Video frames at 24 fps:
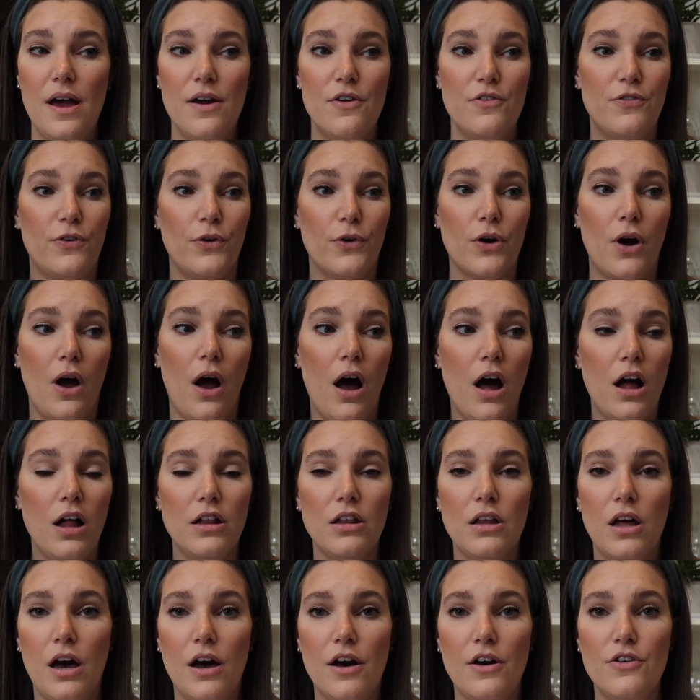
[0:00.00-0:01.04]
for
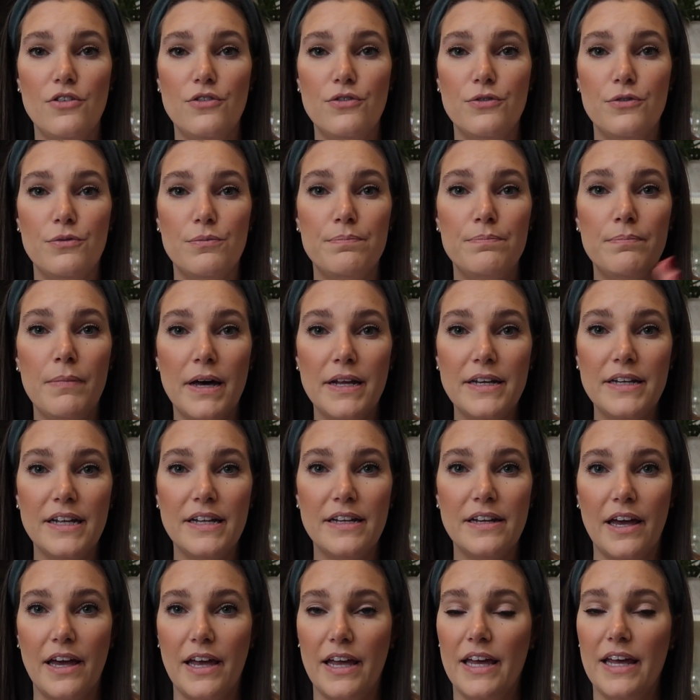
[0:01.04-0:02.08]
all of Monday
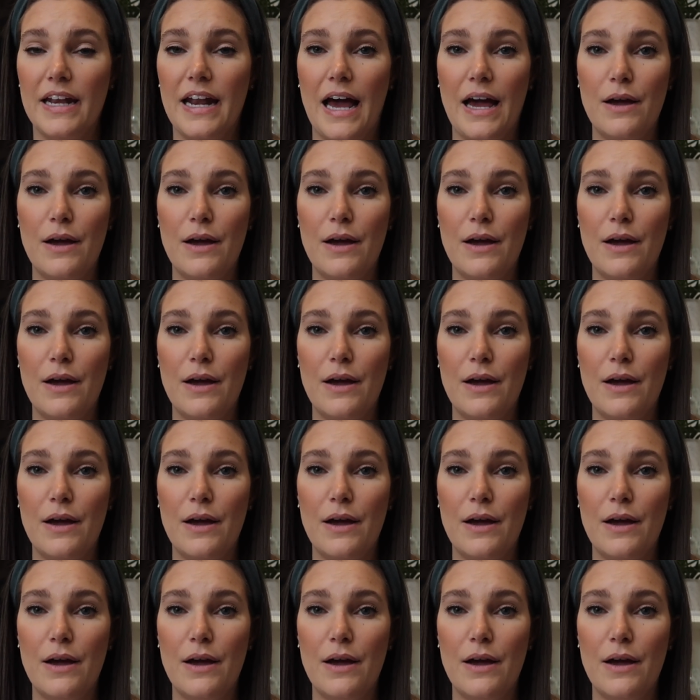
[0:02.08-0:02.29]
night,